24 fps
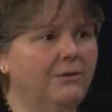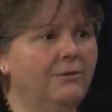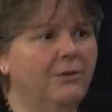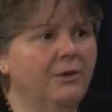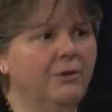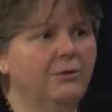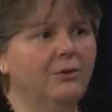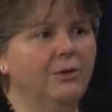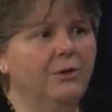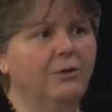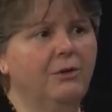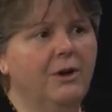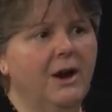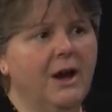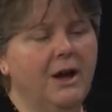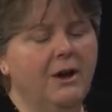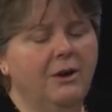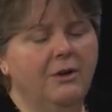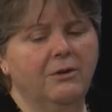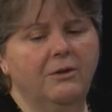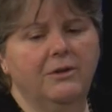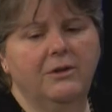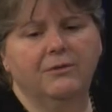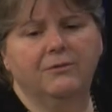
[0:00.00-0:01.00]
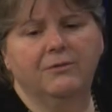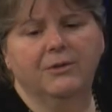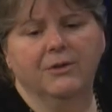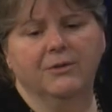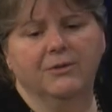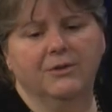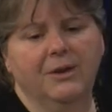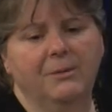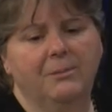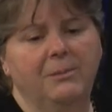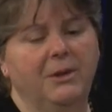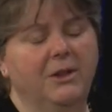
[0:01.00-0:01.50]
If there's a crowd, for
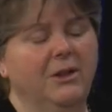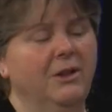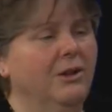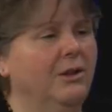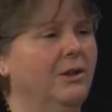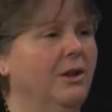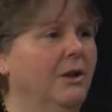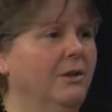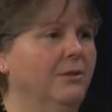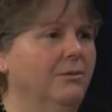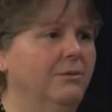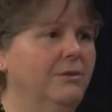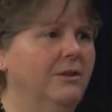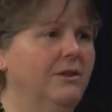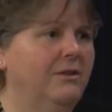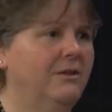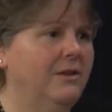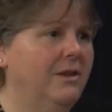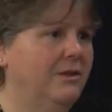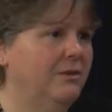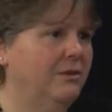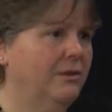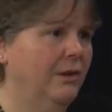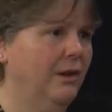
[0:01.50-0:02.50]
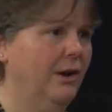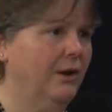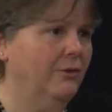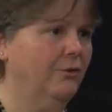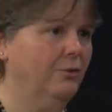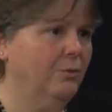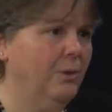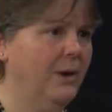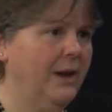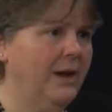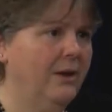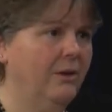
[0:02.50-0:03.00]
example, a deceased
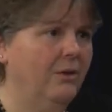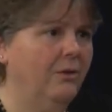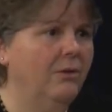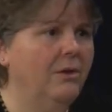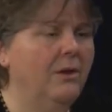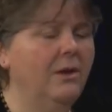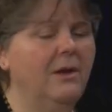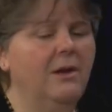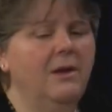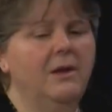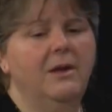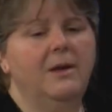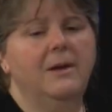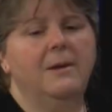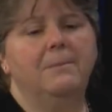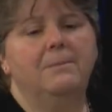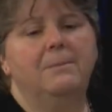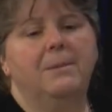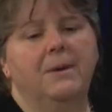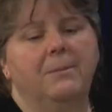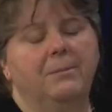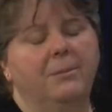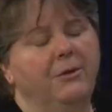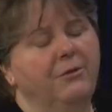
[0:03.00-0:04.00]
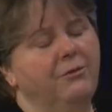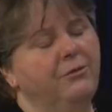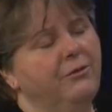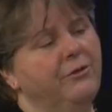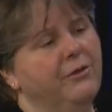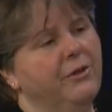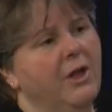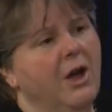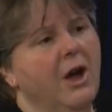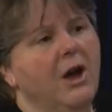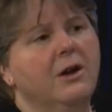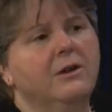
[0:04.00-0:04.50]
large whale, people
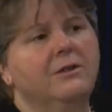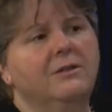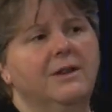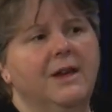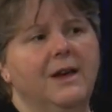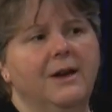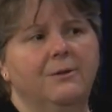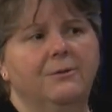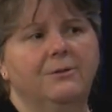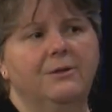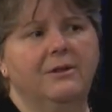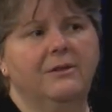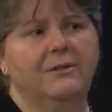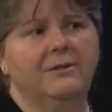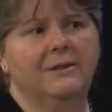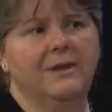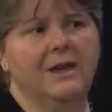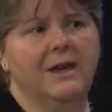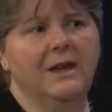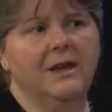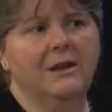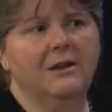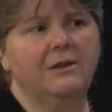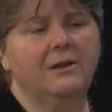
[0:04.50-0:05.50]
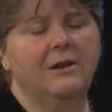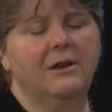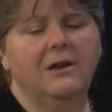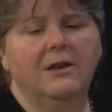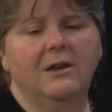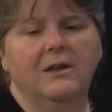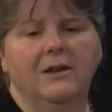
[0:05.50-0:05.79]
flock down to see it.